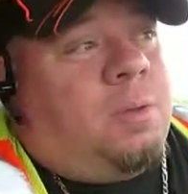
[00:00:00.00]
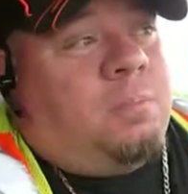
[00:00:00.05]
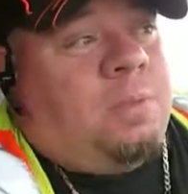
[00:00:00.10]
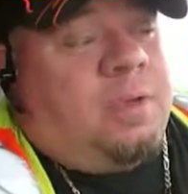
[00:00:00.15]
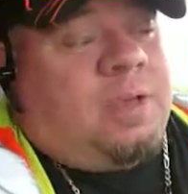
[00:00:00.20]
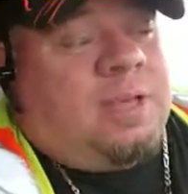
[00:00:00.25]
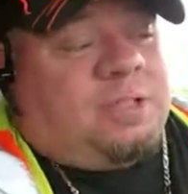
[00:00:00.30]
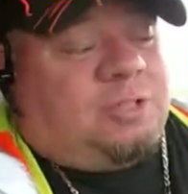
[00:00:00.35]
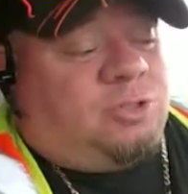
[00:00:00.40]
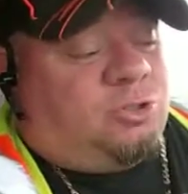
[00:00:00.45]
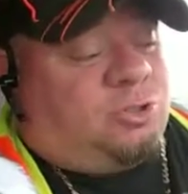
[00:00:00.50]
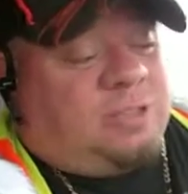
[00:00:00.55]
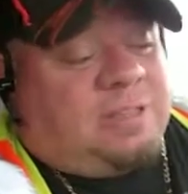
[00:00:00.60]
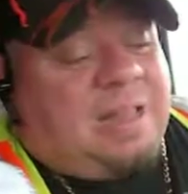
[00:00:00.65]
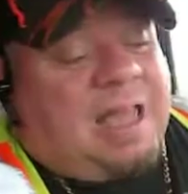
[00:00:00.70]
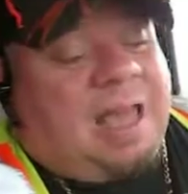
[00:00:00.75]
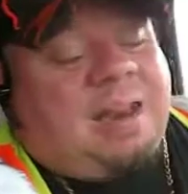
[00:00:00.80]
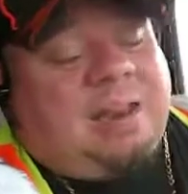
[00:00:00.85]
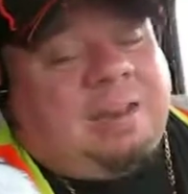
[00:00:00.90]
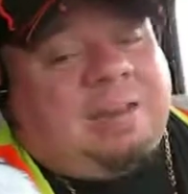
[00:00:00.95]
Because there's
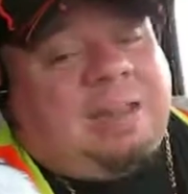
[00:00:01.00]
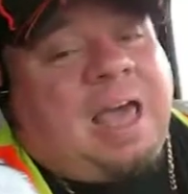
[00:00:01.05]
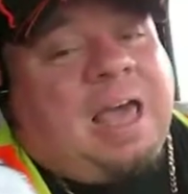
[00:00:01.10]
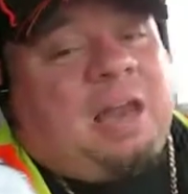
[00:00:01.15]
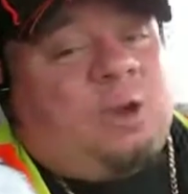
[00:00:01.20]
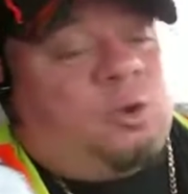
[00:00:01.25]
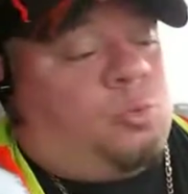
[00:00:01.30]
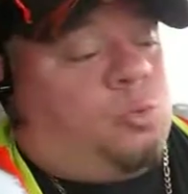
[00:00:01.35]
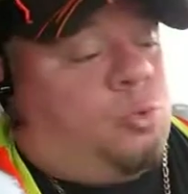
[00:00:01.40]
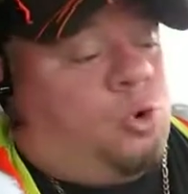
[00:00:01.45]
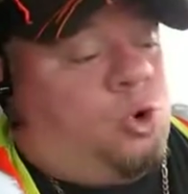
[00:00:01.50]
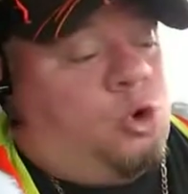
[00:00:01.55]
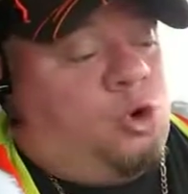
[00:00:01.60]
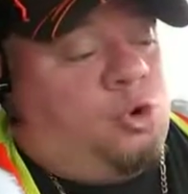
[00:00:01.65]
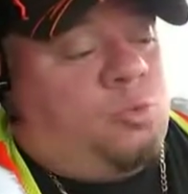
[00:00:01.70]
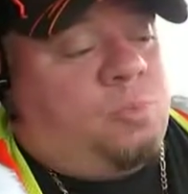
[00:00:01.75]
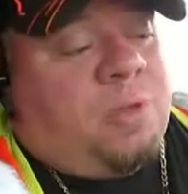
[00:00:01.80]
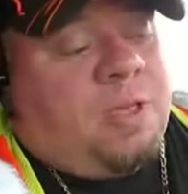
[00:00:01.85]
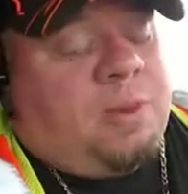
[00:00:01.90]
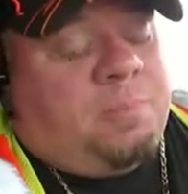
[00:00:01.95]
not a lot of
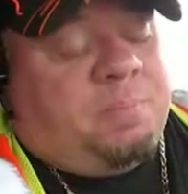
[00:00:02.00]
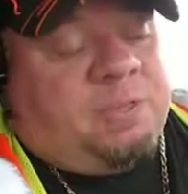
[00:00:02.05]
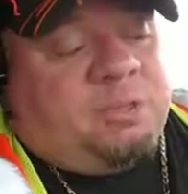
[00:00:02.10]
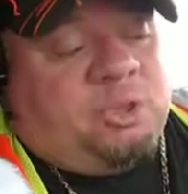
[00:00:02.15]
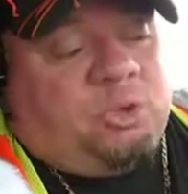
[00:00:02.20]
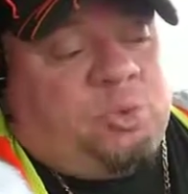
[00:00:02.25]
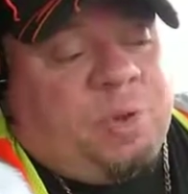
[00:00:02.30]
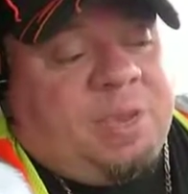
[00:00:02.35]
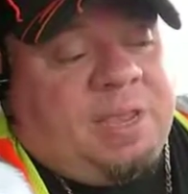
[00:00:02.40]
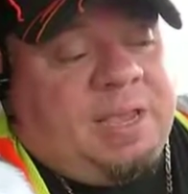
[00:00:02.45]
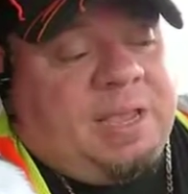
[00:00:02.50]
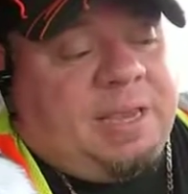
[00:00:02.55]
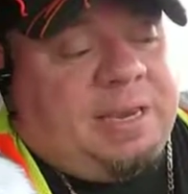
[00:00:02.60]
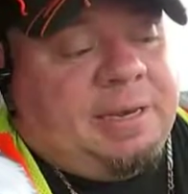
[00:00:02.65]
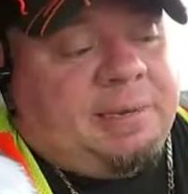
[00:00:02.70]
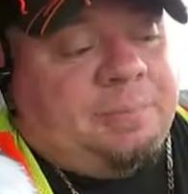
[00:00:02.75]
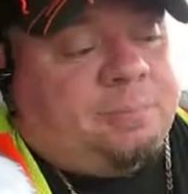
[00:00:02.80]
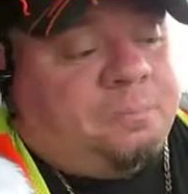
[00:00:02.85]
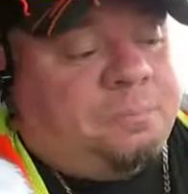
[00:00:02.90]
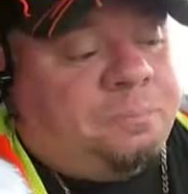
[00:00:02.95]
room in
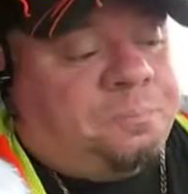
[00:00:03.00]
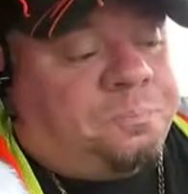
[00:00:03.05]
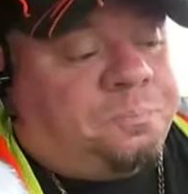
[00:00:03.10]
between